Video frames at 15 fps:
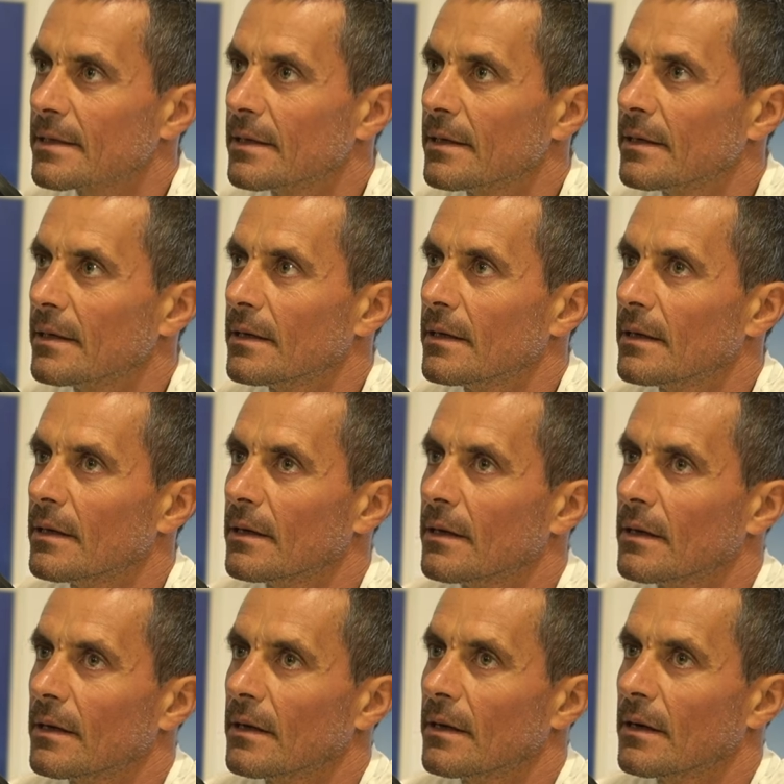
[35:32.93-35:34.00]

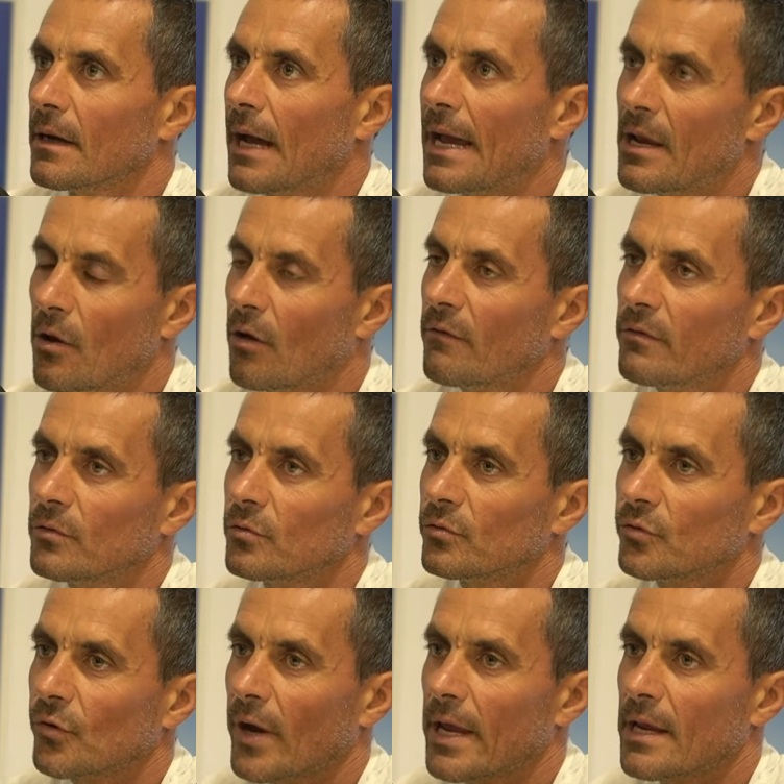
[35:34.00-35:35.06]
Uh, I love to
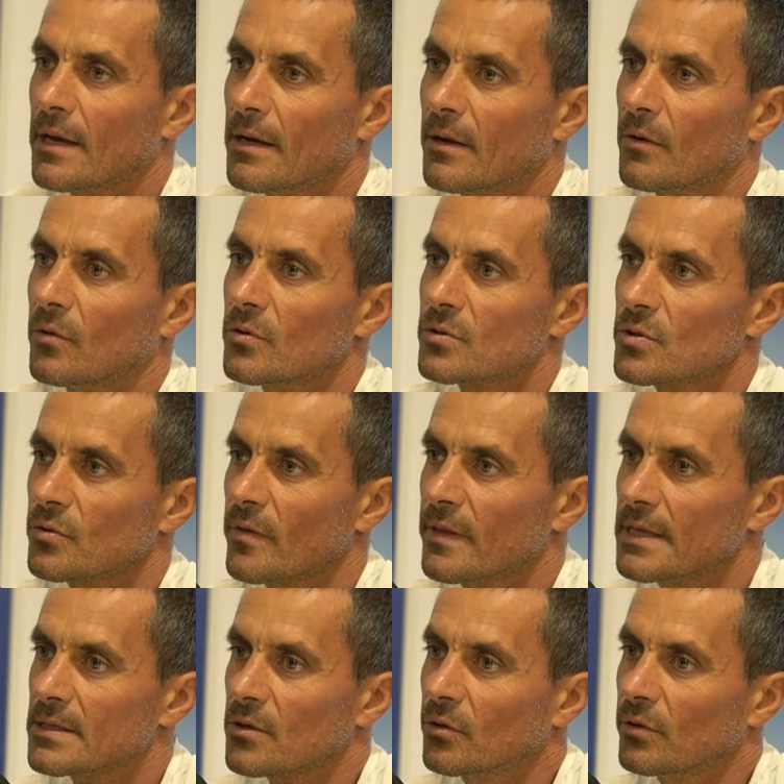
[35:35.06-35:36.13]
train also in
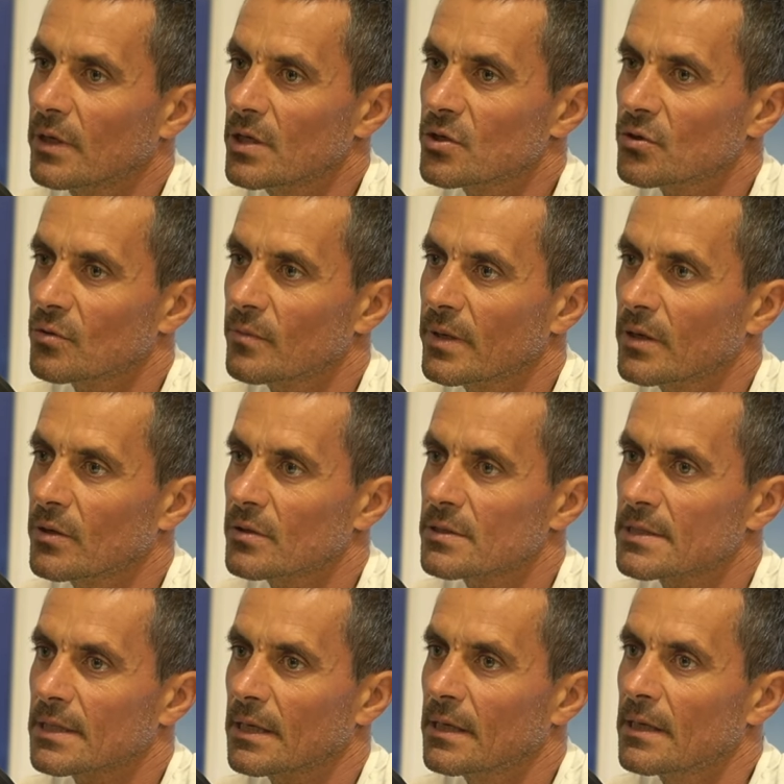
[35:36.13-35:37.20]
this condition
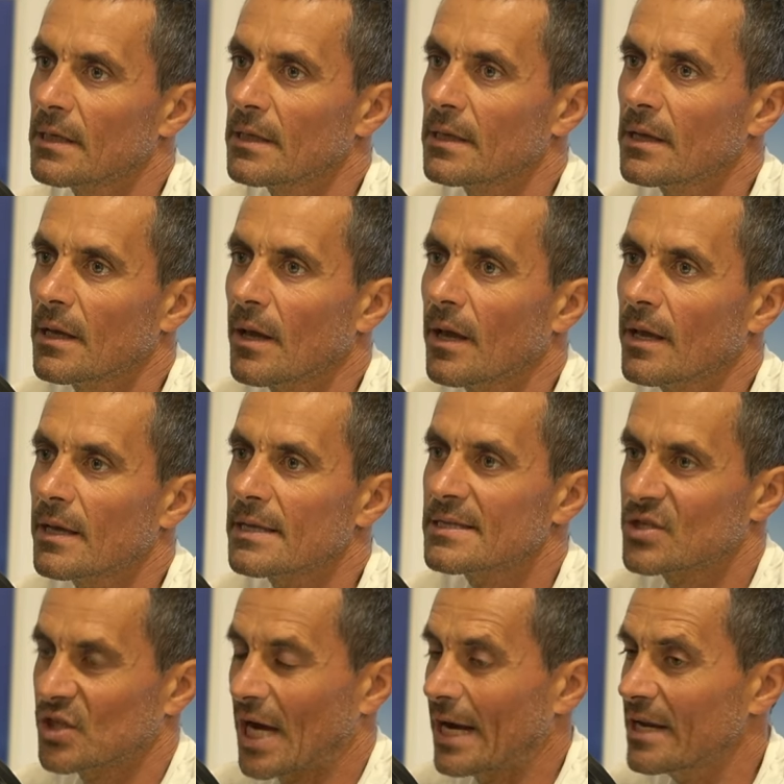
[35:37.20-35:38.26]
because it's
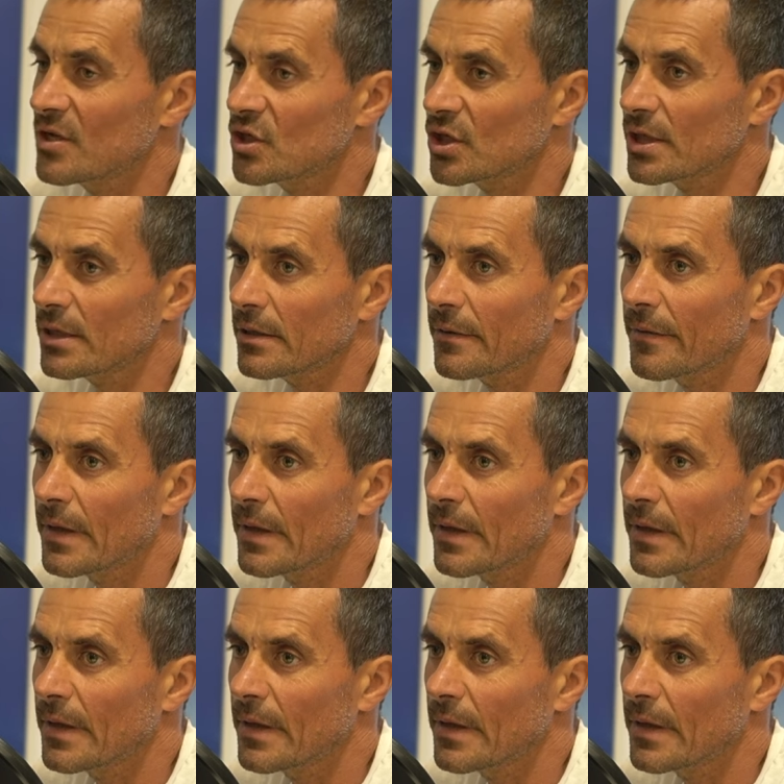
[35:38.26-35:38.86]
challenging.